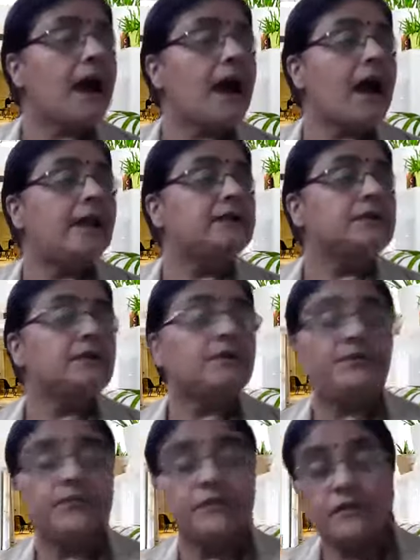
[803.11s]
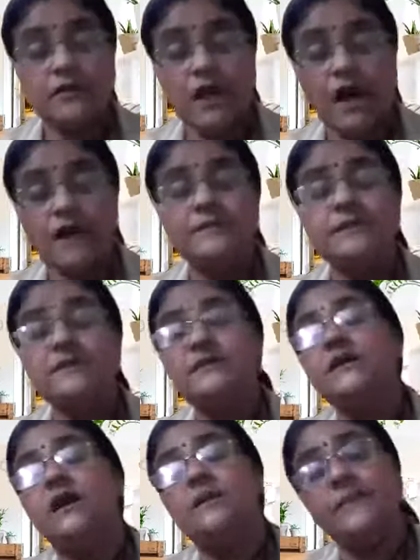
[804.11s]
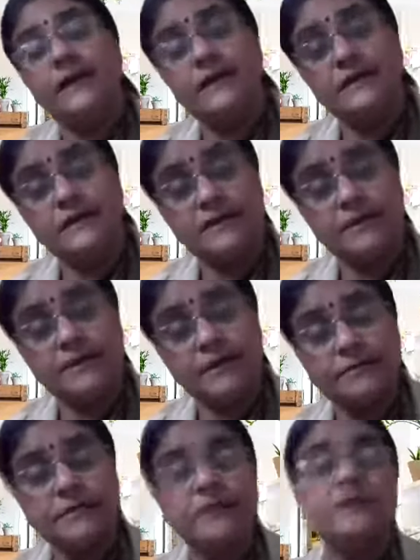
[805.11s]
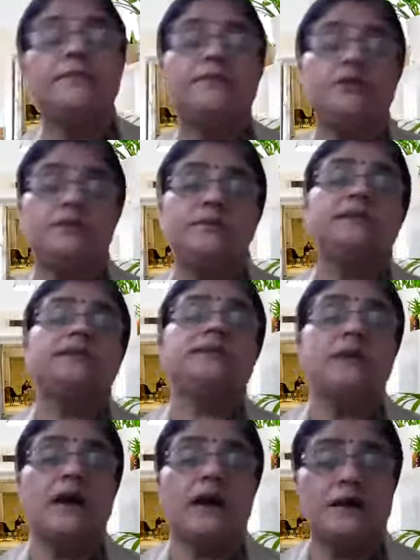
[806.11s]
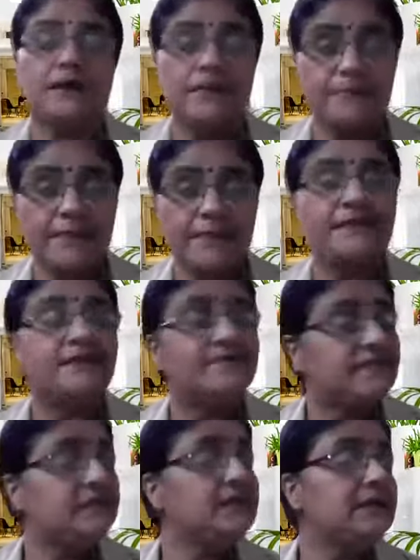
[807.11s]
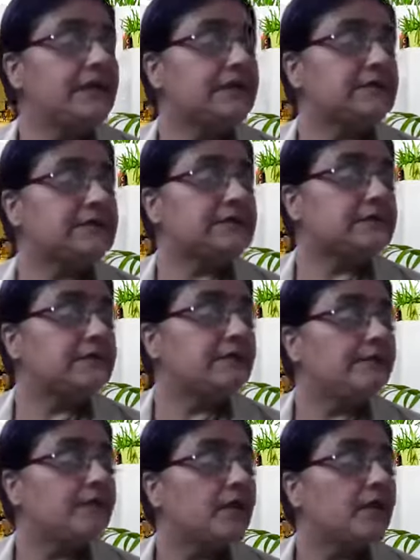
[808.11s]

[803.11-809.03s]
And RBC are many in number. WBC are comparatively less.